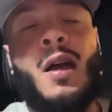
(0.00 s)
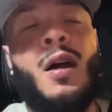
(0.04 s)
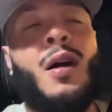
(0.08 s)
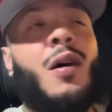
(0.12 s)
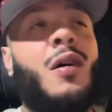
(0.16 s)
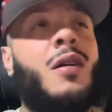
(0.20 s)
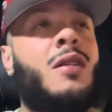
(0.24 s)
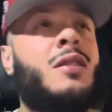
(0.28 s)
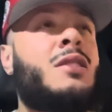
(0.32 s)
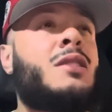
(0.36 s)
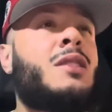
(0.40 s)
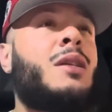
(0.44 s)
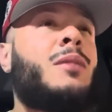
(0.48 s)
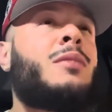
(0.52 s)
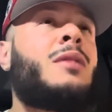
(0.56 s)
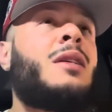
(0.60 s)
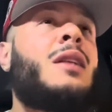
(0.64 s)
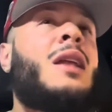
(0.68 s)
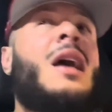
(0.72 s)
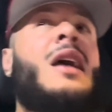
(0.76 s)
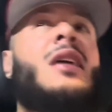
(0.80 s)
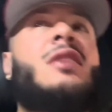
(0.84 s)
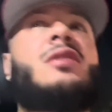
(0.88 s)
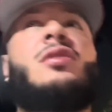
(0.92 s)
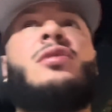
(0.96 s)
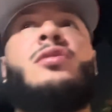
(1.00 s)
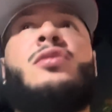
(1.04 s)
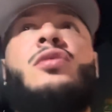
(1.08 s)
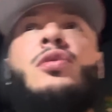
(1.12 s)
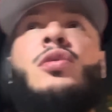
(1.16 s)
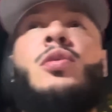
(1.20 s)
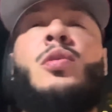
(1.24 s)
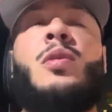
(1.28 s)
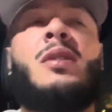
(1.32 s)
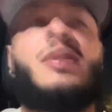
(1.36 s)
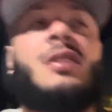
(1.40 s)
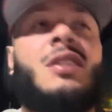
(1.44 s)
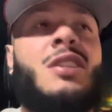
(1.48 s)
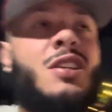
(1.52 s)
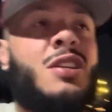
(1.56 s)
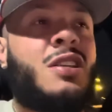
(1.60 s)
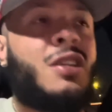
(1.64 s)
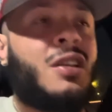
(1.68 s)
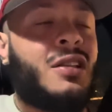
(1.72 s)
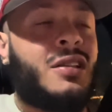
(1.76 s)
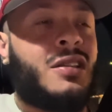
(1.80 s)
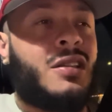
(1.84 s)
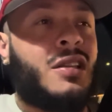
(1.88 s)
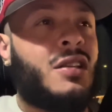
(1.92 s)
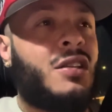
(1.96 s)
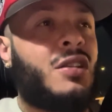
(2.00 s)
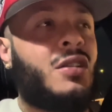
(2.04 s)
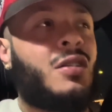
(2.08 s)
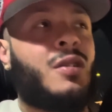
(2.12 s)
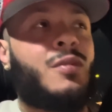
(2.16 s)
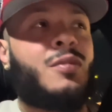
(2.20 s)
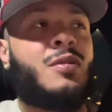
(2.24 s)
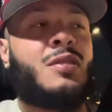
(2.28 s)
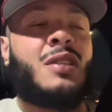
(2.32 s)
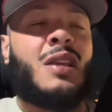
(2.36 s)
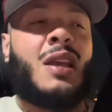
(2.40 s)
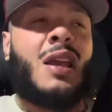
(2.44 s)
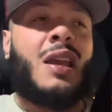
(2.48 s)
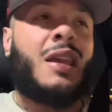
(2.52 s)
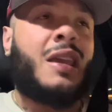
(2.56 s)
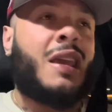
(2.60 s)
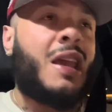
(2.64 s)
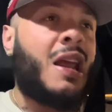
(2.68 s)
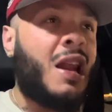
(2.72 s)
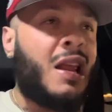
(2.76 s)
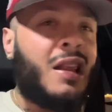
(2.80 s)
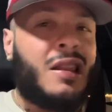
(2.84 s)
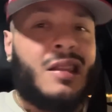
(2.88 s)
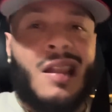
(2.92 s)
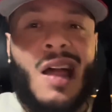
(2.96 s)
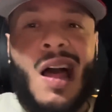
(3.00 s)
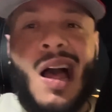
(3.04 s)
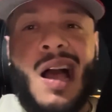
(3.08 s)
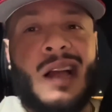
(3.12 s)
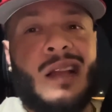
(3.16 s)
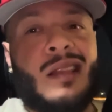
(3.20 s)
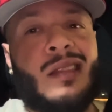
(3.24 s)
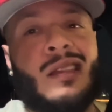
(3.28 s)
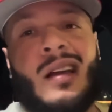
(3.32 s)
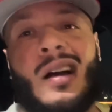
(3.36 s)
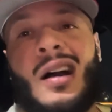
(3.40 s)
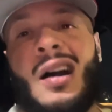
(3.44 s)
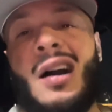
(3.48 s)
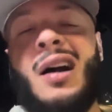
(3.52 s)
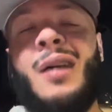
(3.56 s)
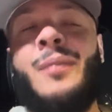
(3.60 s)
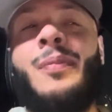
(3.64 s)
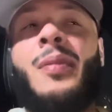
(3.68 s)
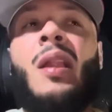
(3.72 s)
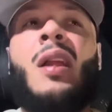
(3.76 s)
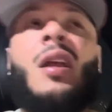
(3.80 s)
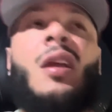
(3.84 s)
or something that has to do with you know what I'm saying, getting locked up.